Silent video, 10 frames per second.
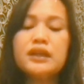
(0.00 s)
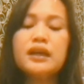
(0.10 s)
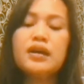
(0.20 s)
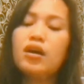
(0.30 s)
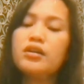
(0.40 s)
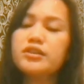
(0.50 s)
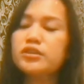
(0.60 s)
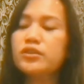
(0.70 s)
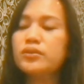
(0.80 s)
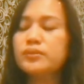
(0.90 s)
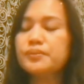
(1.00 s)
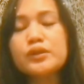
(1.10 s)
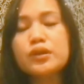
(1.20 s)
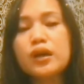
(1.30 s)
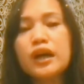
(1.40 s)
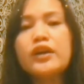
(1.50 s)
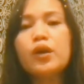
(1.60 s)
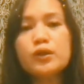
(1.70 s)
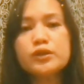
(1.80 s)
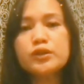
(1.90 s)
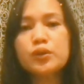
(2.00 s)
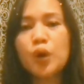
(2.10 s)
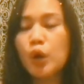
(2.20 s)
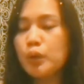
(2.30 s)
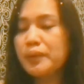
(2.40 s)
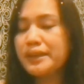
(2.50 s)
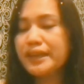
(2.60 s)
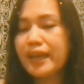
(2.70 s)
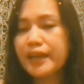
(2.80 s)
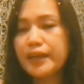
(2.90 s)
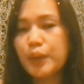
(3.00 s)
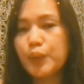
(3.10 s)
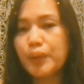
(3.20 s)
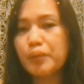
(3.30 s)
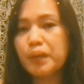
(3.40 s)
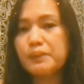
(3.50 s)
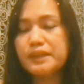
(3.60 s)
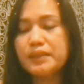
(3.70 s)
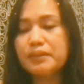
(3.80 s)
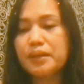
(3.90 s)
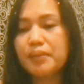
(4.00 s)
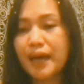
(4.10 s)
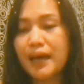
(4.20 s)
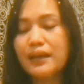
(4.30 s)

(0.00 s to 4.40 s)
Also, I also always carry a wet wipes in my bag,